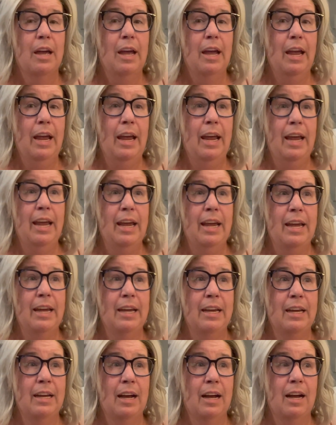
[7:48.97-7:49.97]

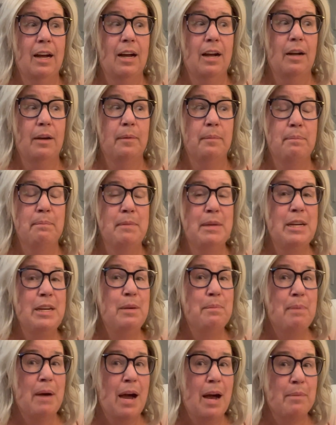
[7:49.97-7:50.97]
a mini
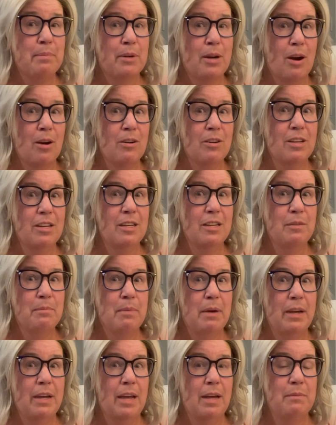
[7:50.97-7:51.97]
pop cardigan
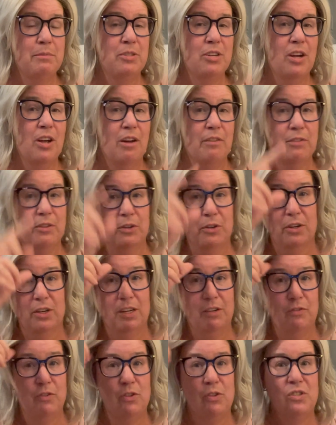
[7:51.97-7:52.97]
by MJ Off the Hook.
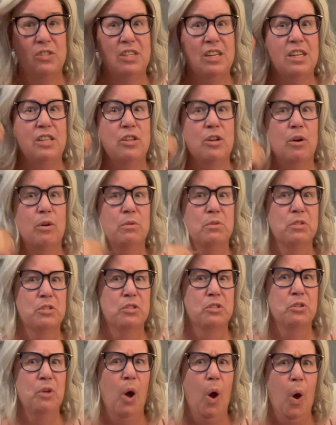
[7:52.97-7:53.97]
Have you seen
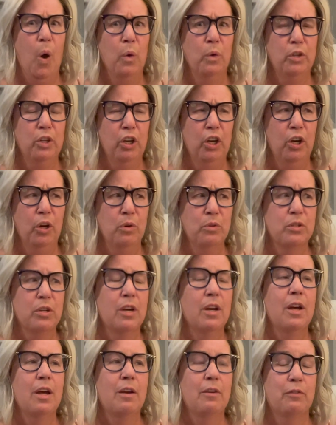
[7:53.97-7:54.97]
those? So cute.
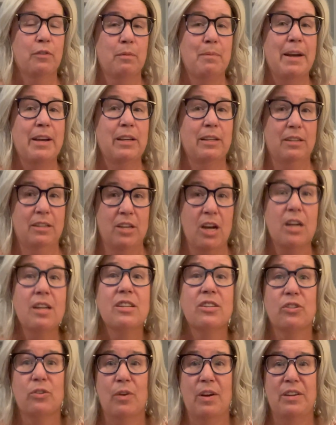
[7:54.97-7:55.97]
For my
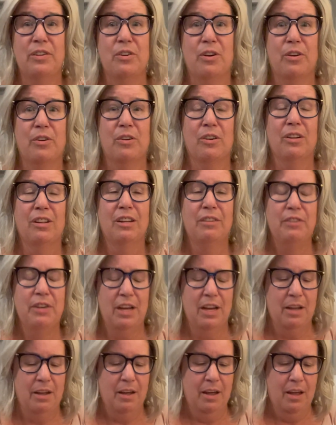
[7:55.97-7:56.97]
youngest granddaughter, Olivia.